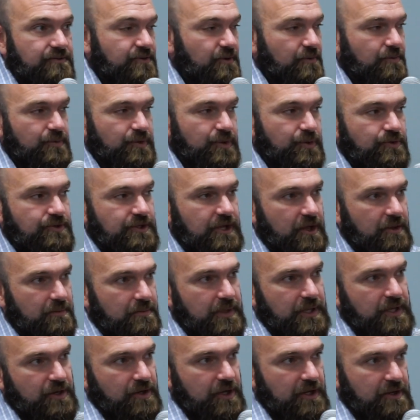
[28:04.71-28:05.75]
So you telling
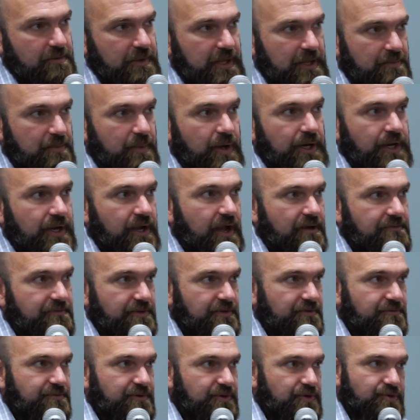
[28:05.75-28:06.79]
me you're going to make money off
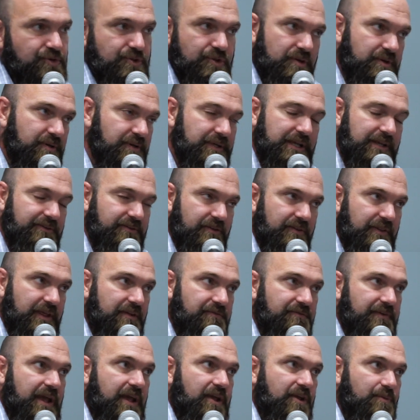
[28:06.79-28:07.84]
in the future isn't that
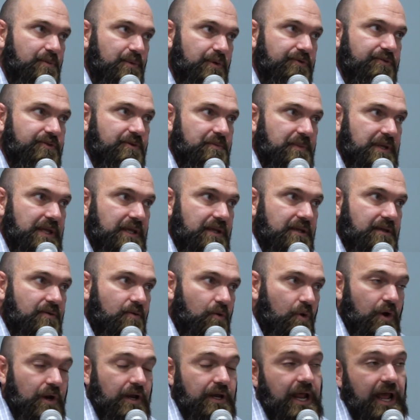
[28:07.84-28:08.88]
valuable to me,
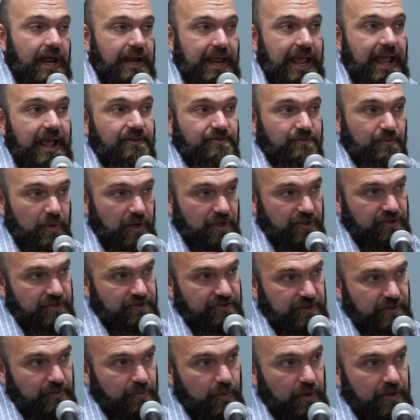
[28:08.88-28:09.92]
or not as much
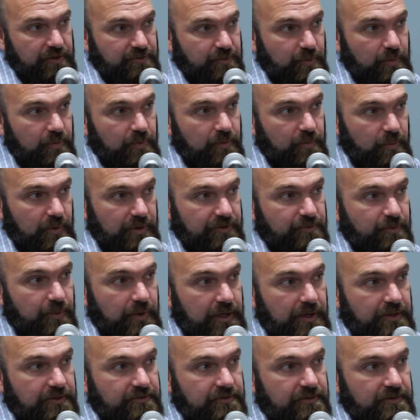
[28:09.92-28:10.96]
as it once
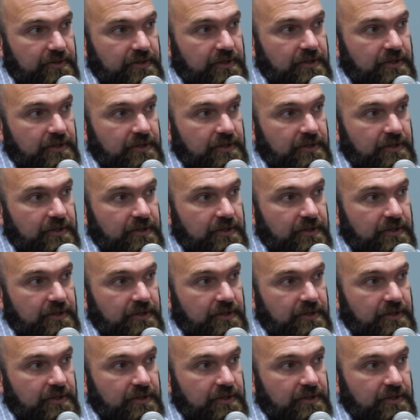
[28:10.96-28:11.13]
was.